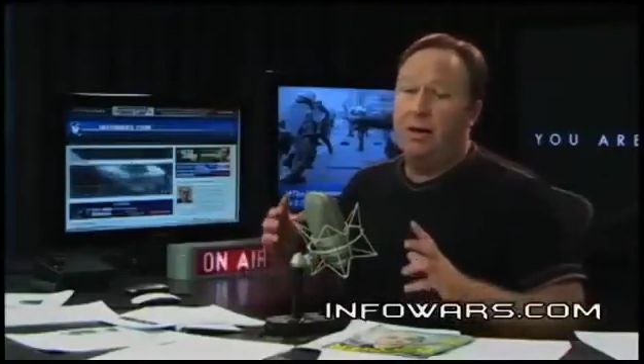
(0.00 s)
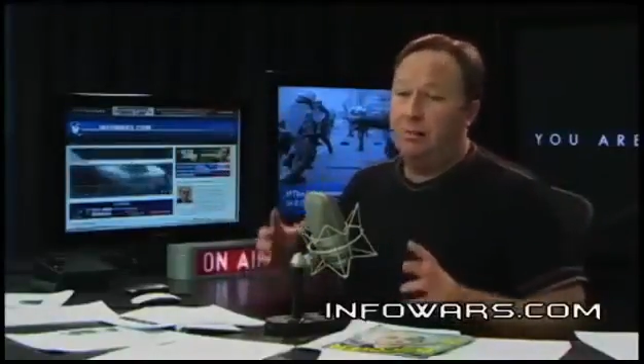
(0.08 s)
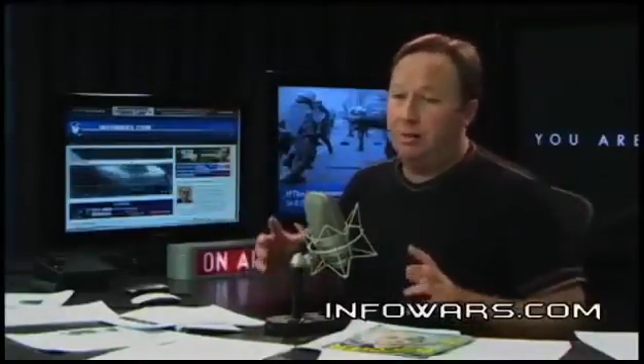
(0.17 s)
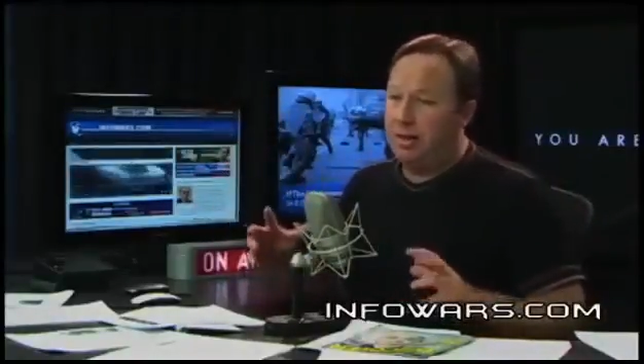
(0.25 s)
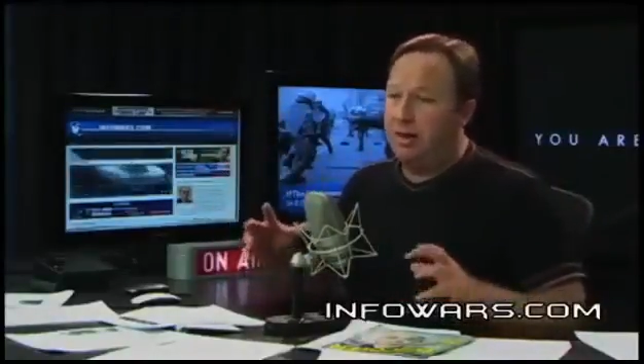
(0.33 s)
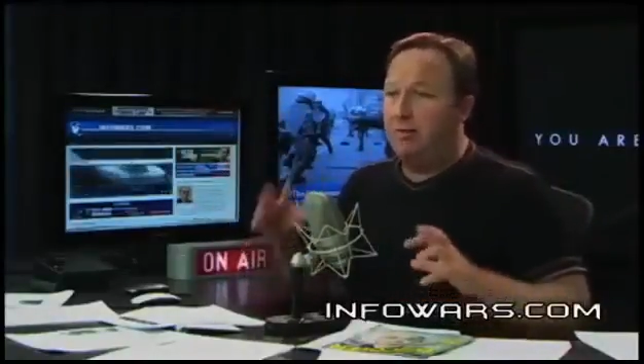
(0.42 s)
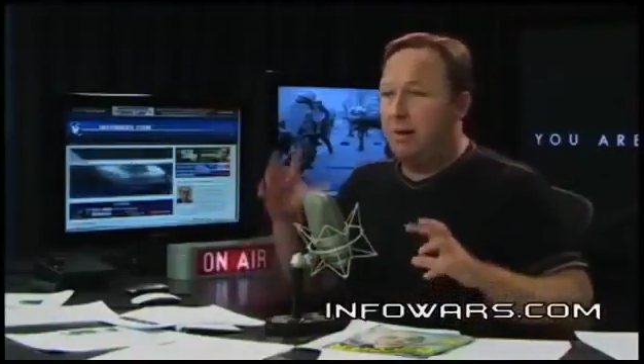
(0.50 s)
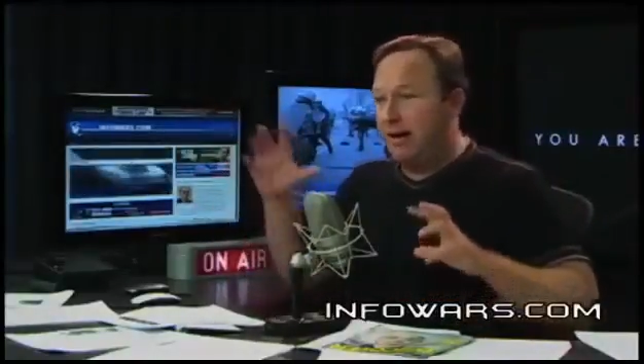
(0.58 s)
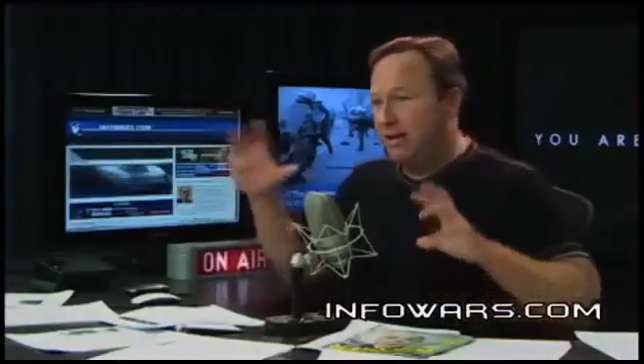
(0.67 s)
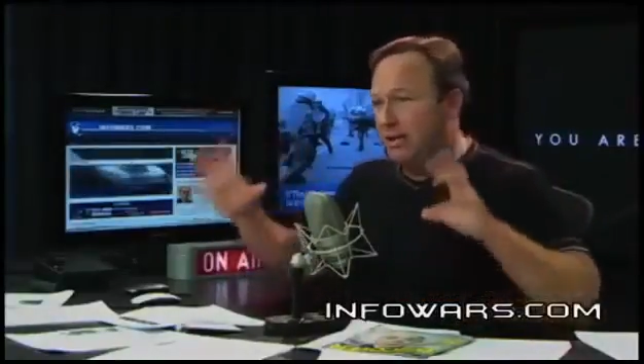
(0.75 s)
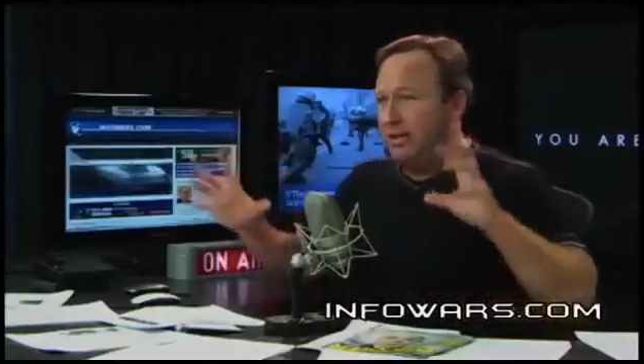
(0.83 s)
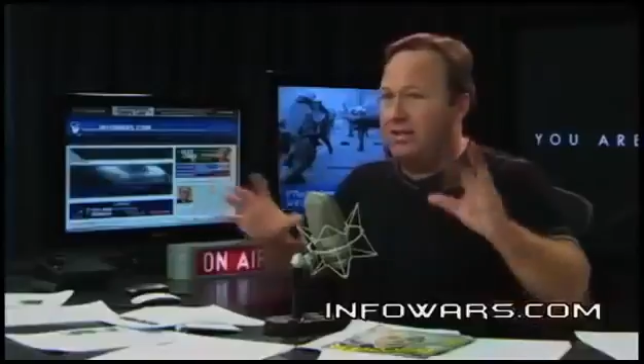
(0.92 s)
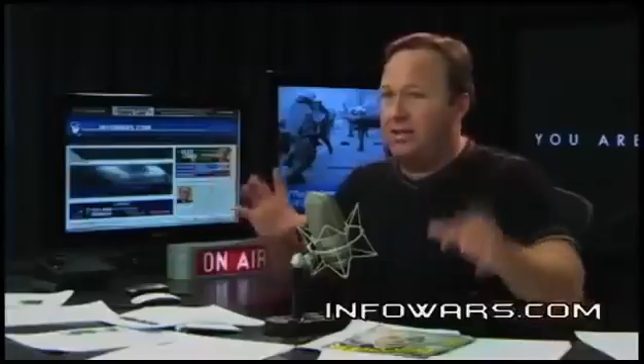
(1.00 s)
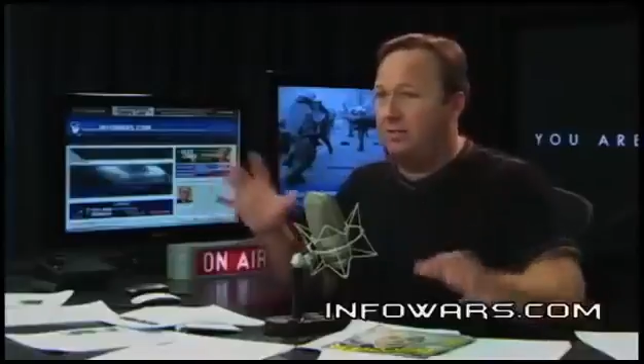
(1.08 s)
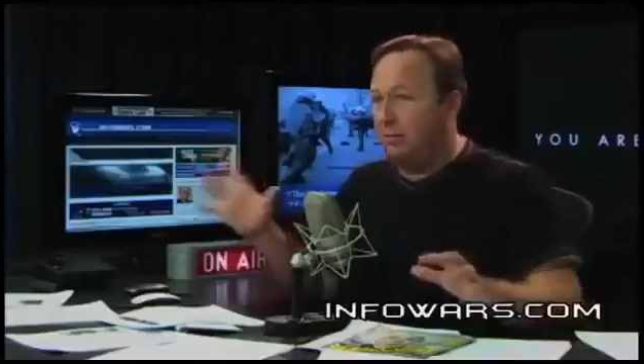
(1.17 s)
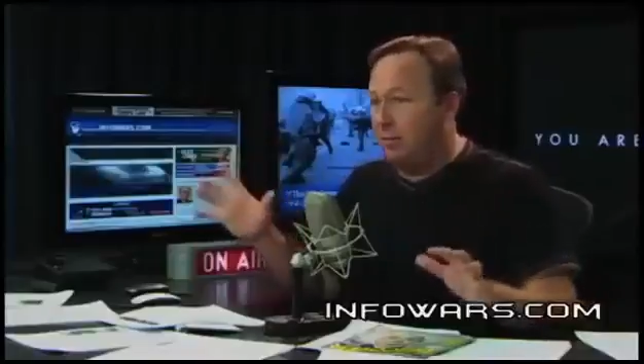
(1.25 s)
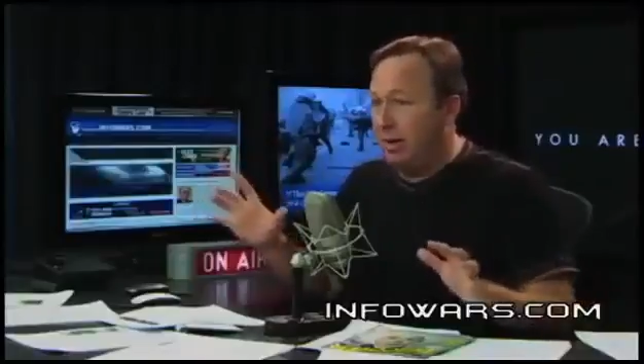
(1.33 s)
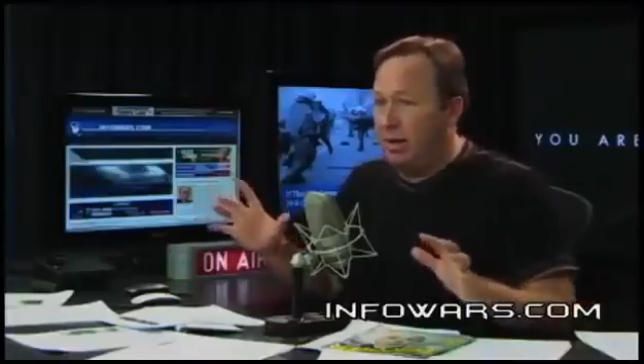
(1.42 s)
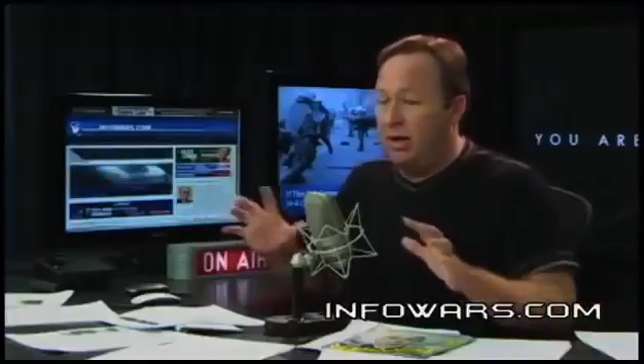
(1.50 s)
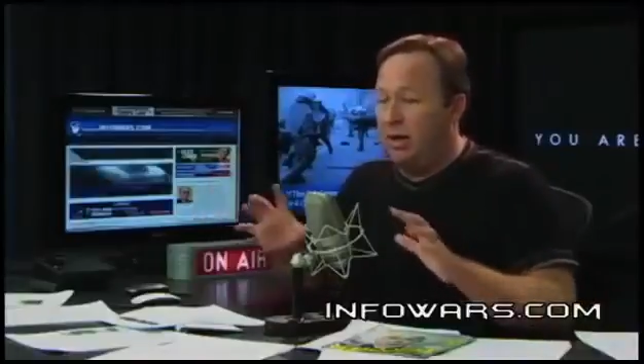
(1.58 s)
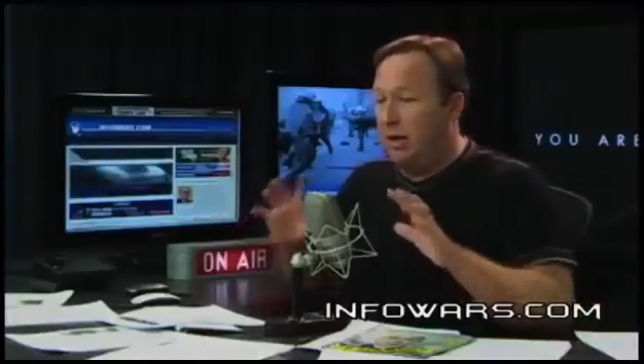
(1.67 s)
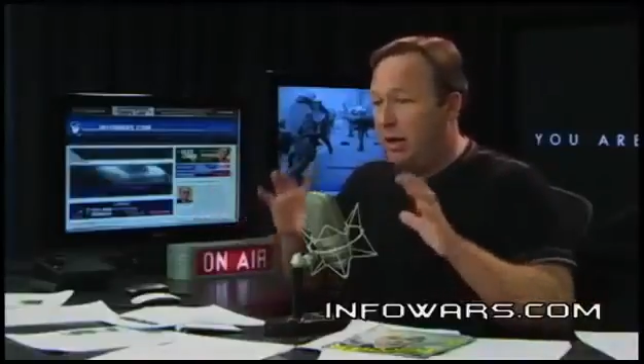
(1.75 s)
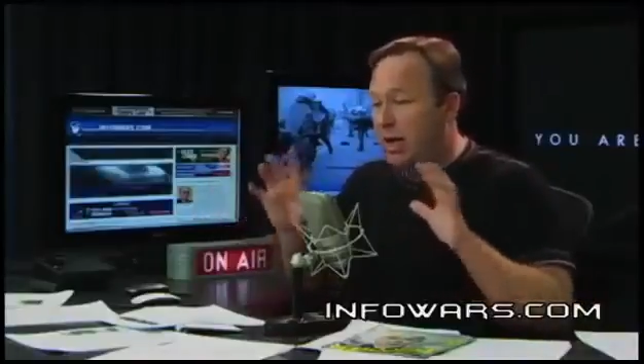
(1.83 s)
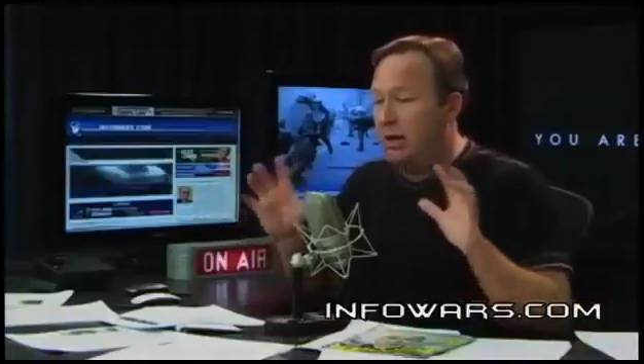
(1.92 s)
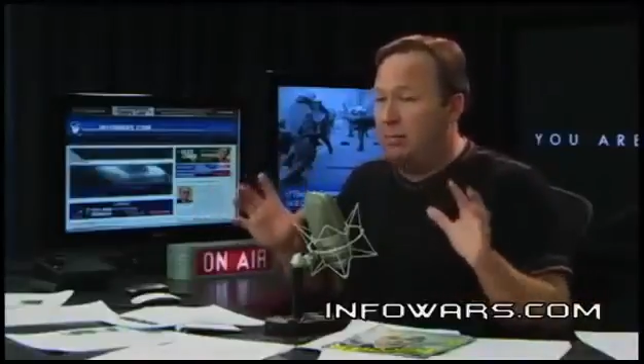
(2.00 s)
But then everybody's sending stuff repeatedly, and it kind